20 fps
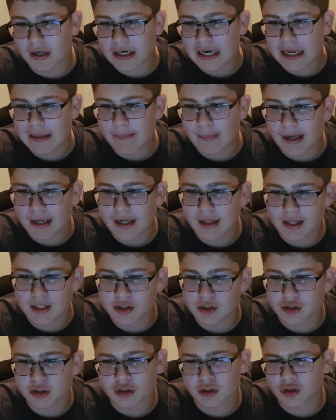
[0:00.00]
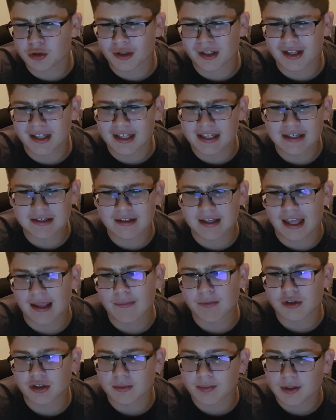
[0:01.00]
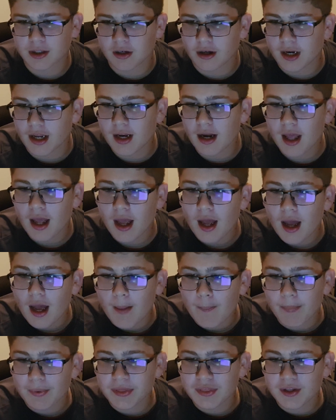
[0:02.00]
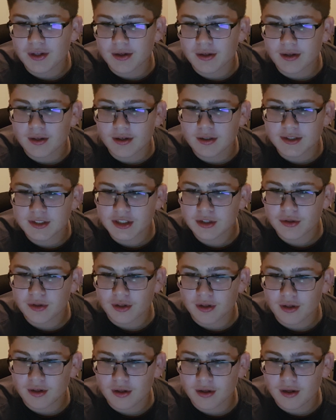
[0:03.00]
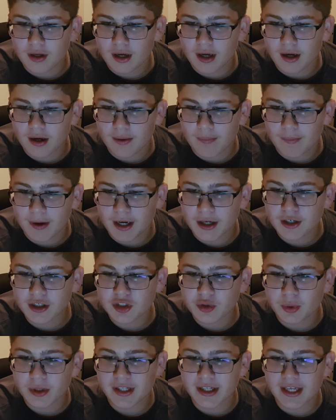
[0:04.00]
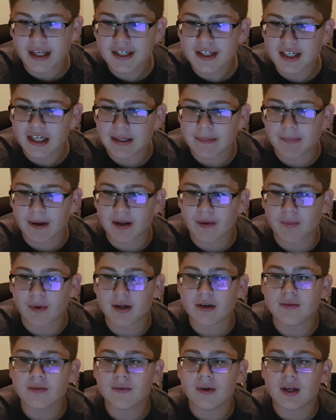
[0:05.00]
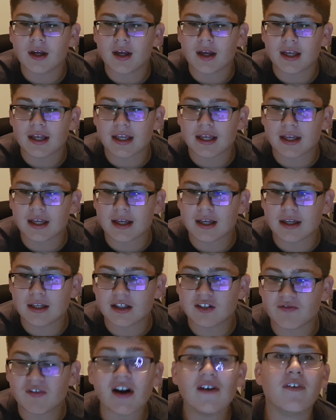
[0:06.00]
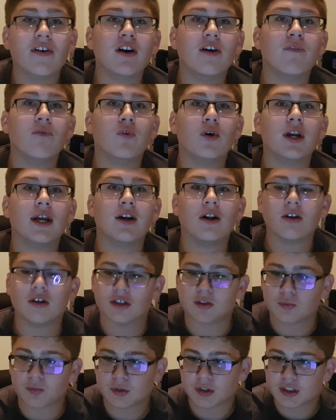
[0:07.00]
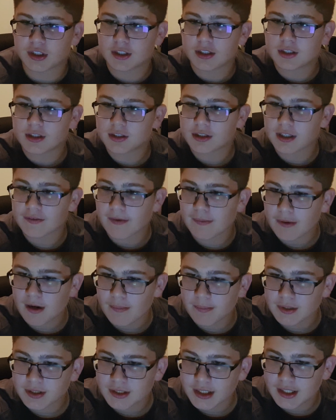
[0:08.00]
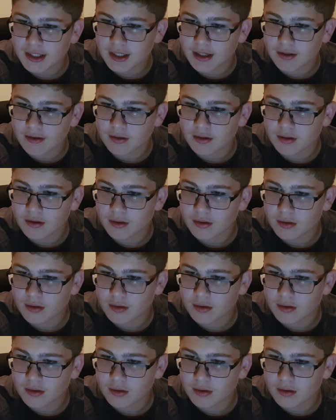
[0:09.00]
an iPad unless you're doing like games or something on it. But the 128 gigabyte one is $549, which is, if I'm not mistaken,